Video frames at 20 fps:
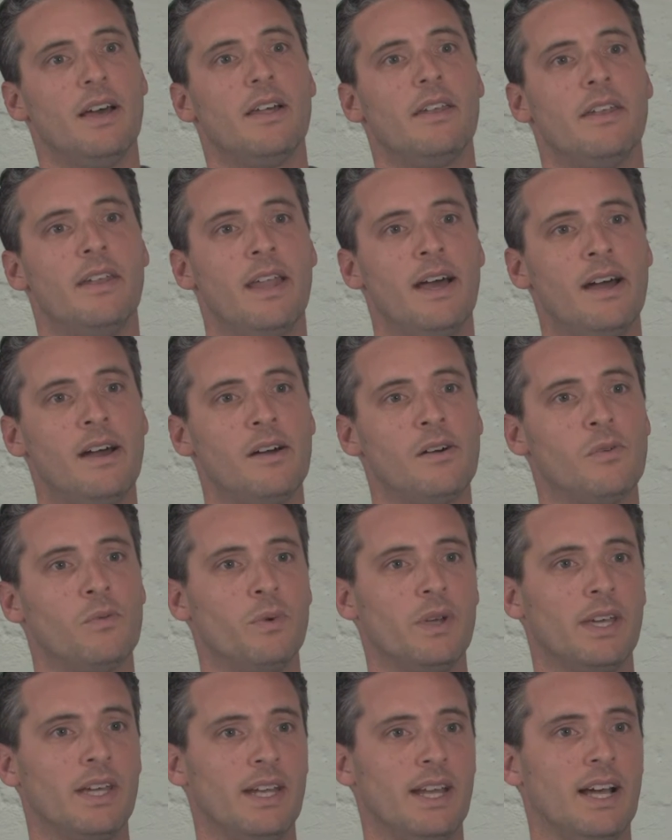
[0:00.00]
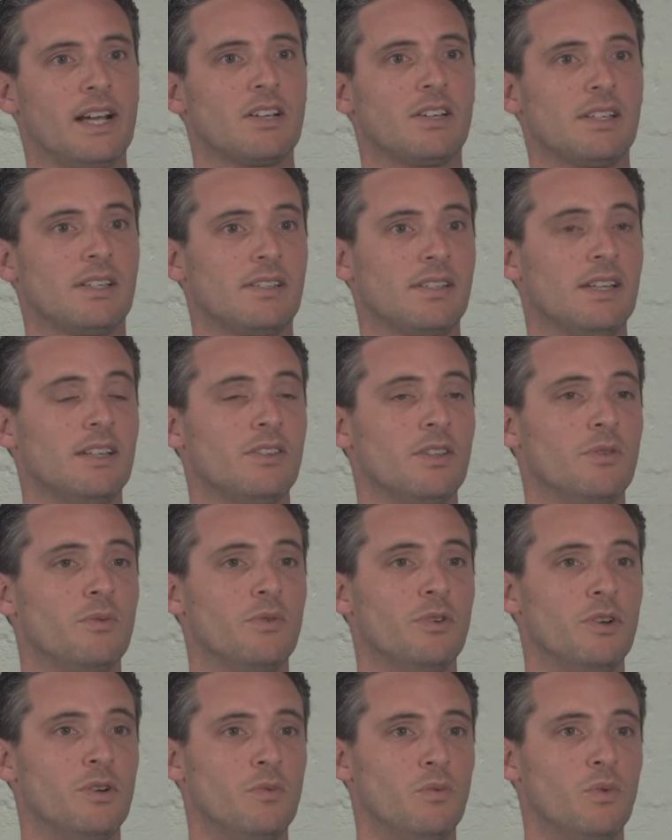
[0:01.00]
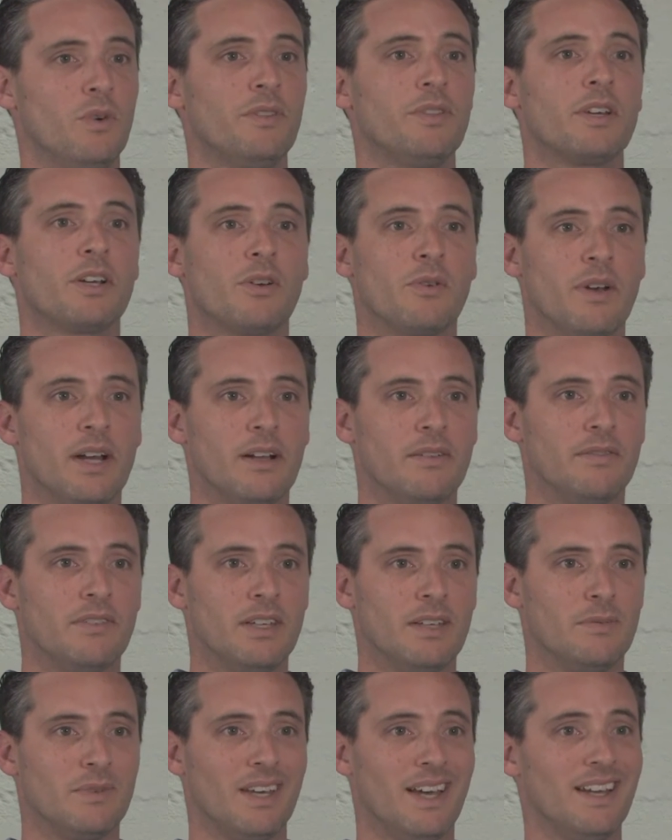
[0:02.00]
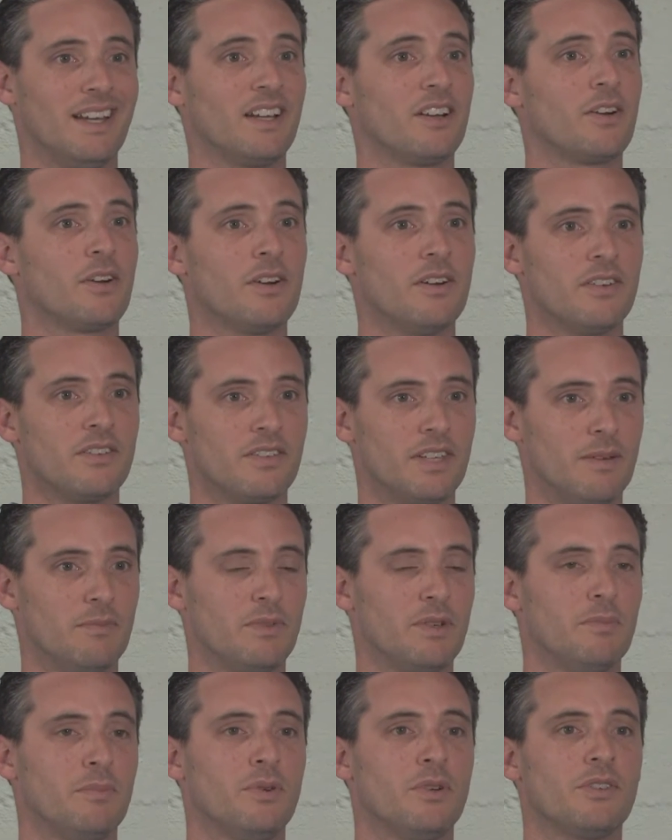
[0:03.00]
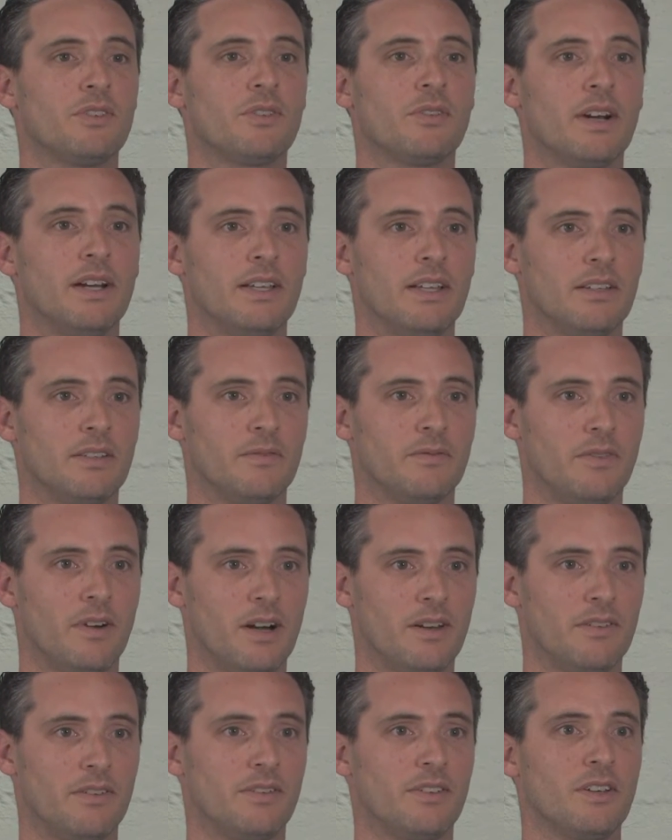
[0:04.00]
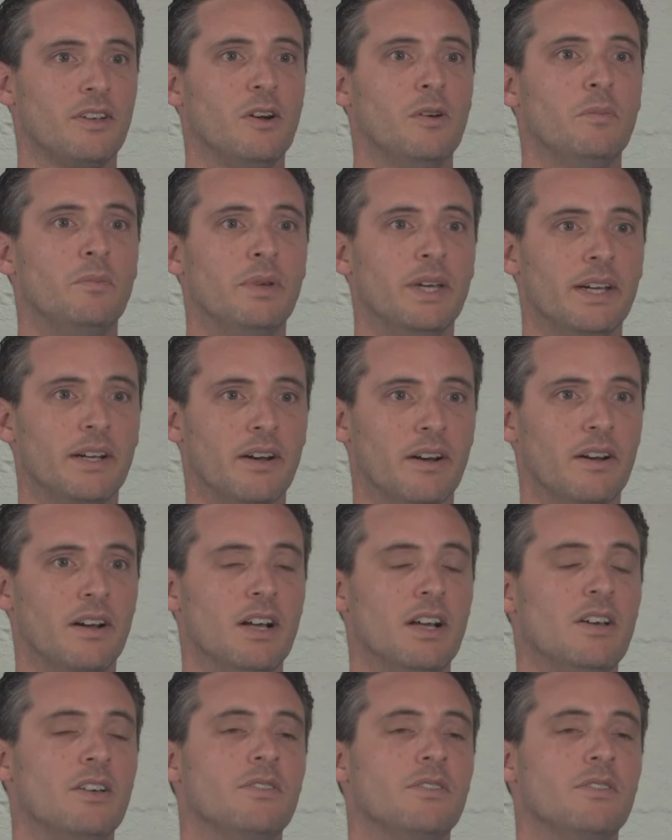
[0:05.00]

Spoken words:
Now we can actually sit in the room with the creative teams and encourage them to push their ideas farther, to go bigger,